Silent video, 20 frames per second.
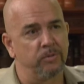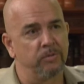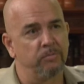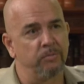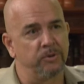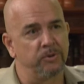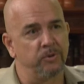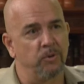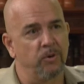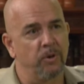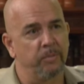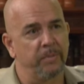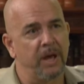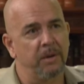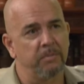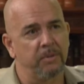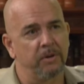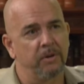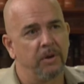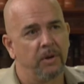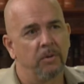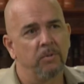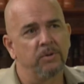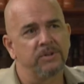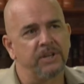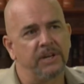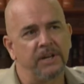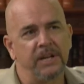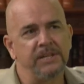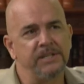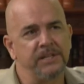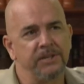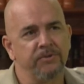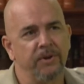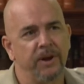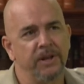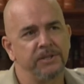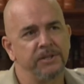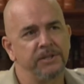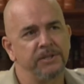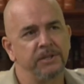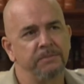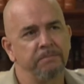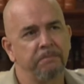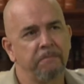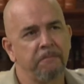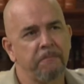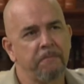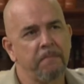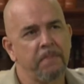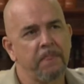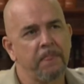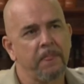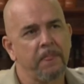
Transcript: we'll talk about, but was it an easy transition? No,